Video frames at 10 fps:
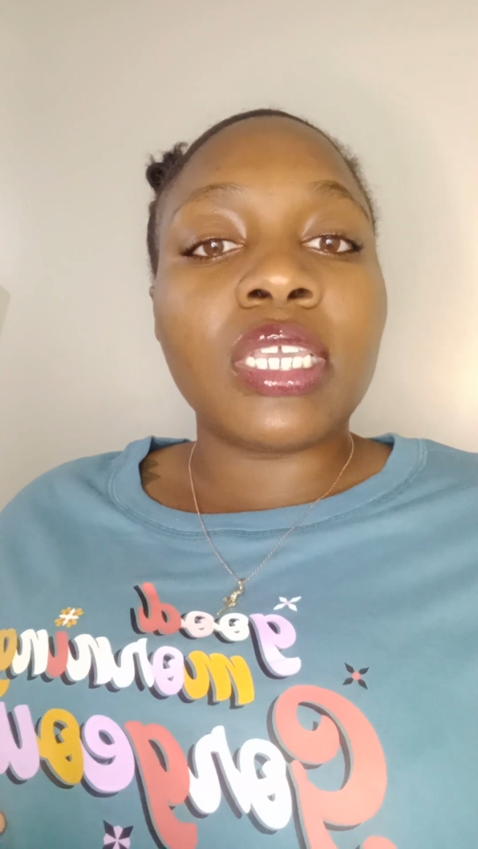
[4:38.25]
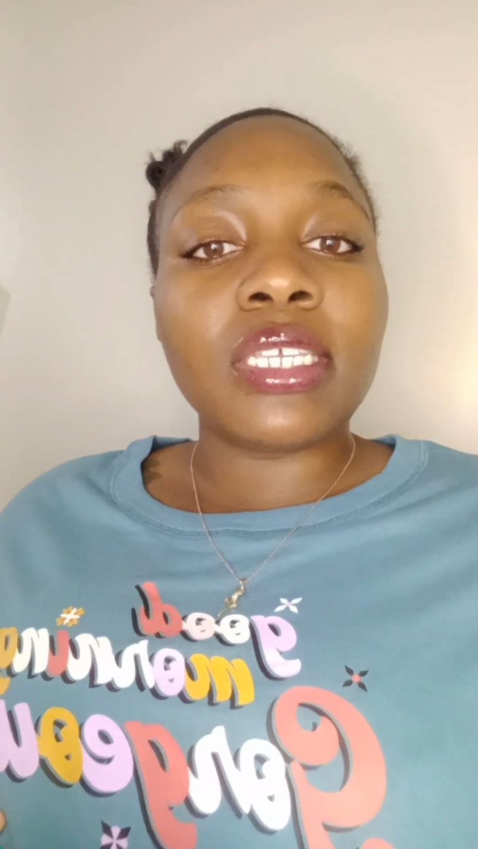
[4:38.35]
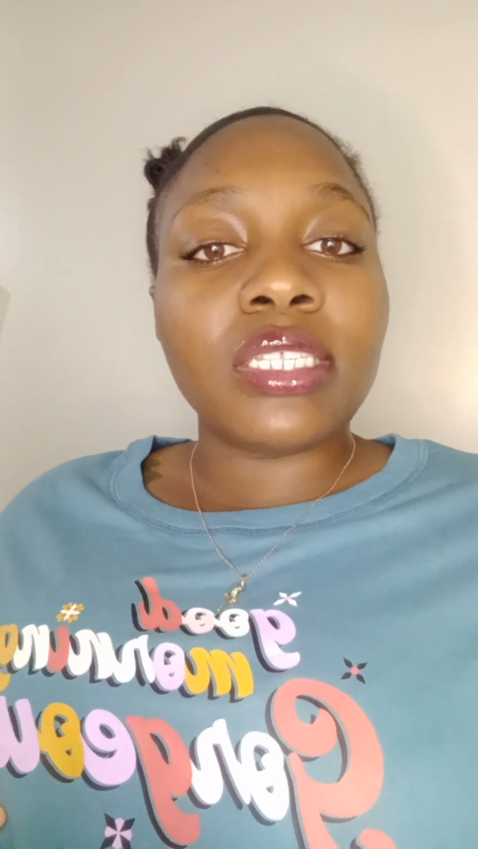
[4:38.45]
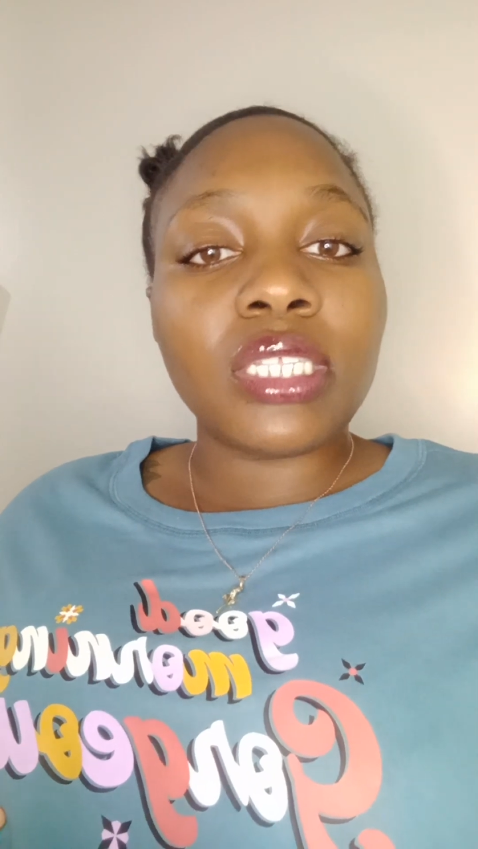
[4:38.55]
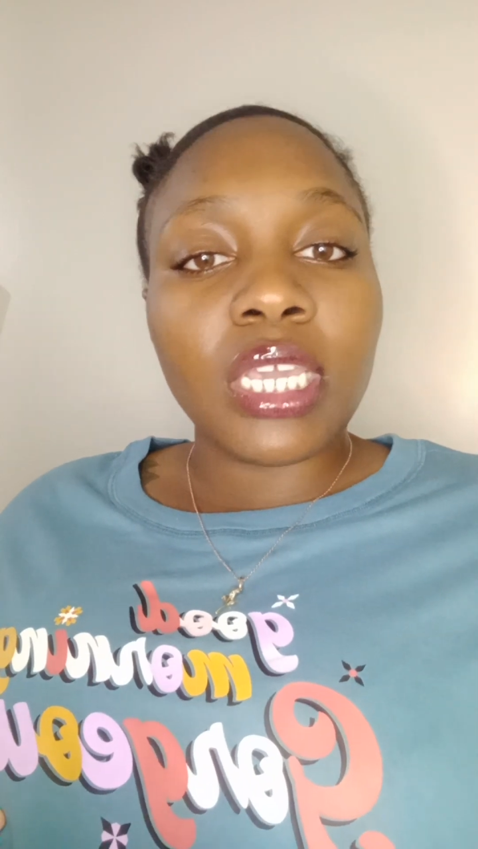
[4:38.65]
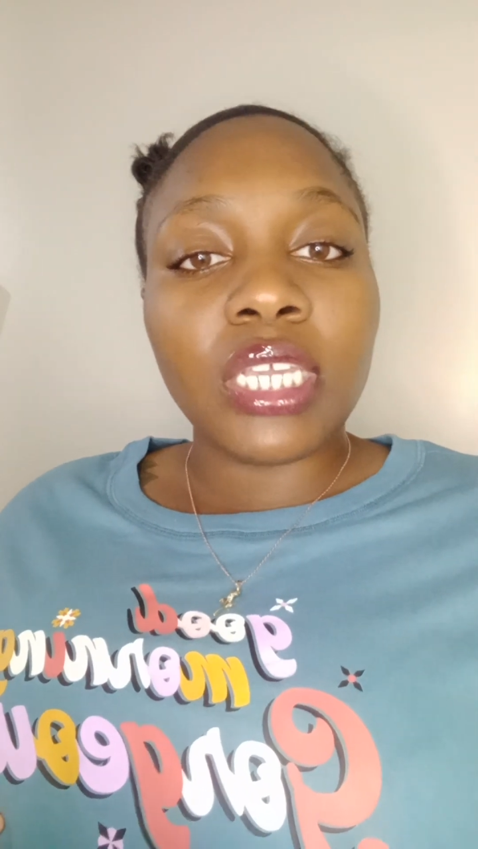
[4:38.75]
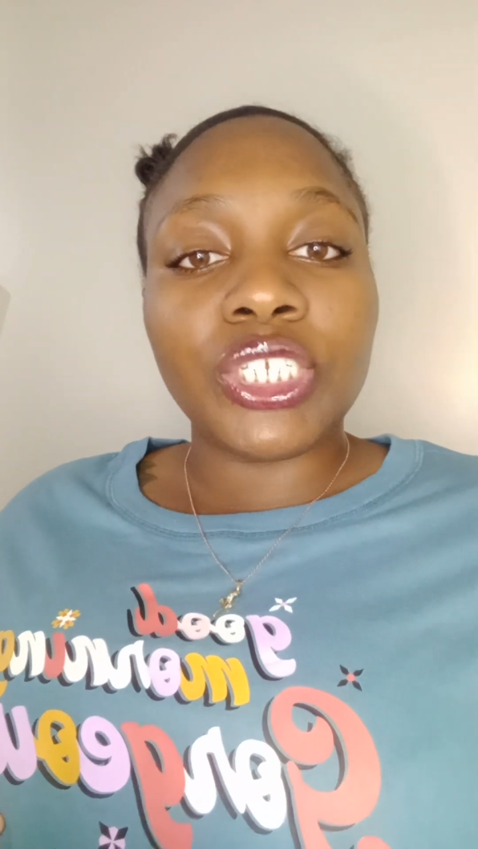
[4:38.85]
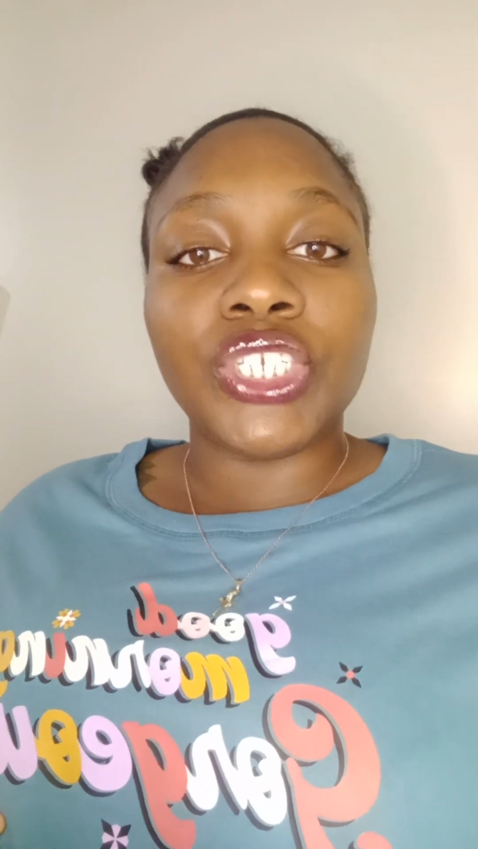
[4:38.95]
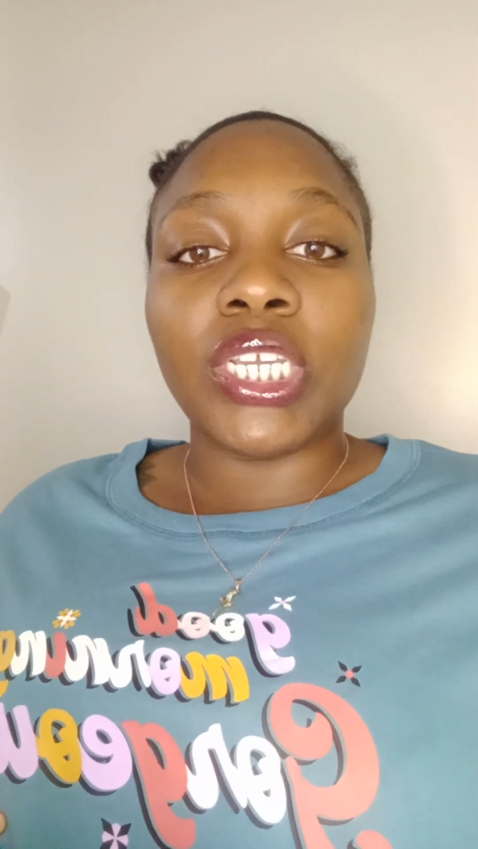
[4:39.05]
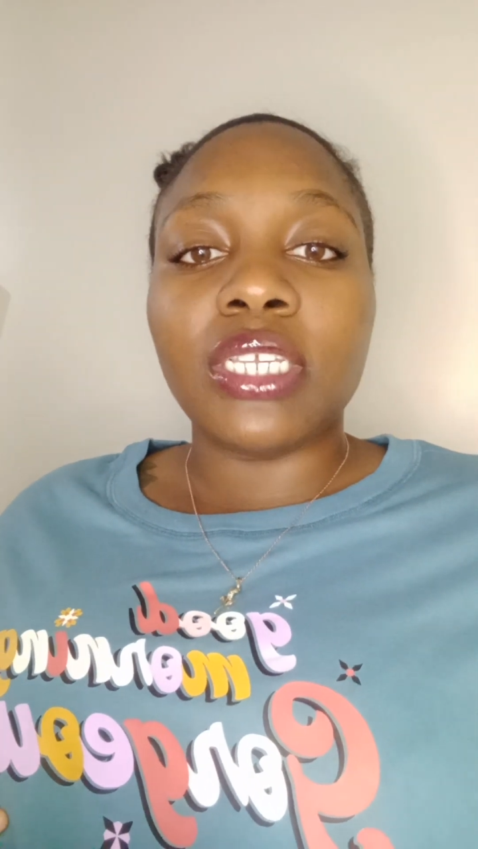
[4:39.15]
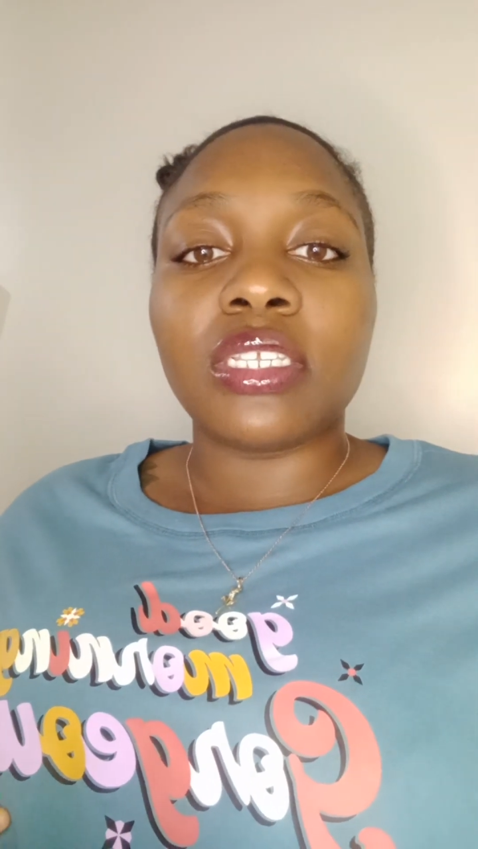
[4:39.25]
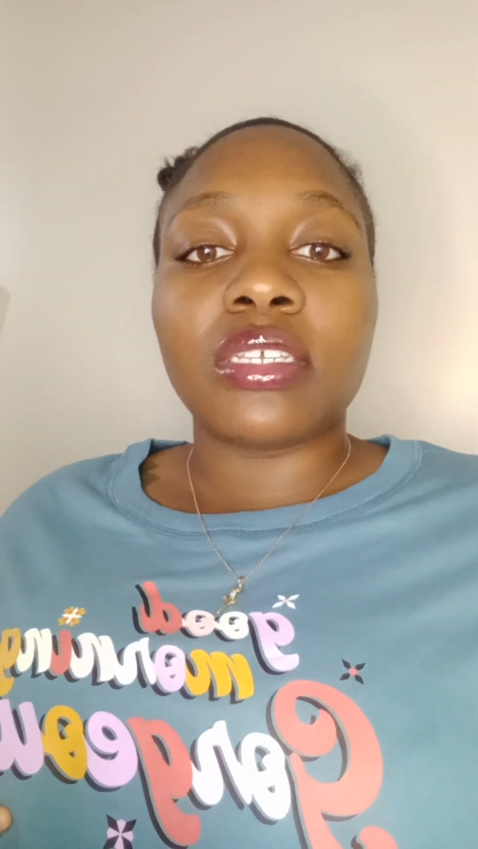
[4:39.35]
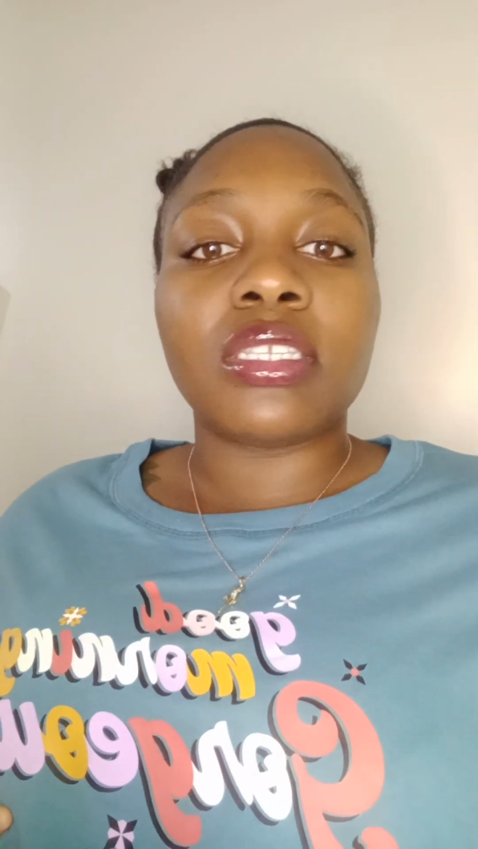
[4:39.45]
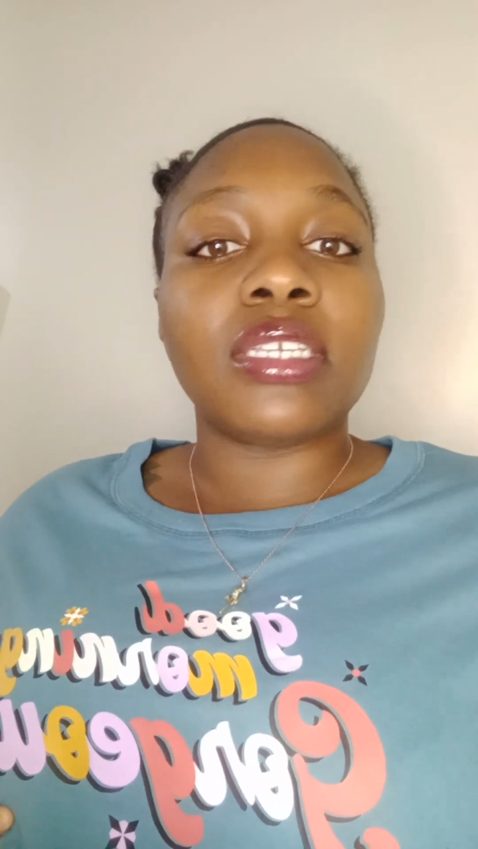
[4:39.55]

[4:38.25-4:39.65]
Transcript: he sees Jesus,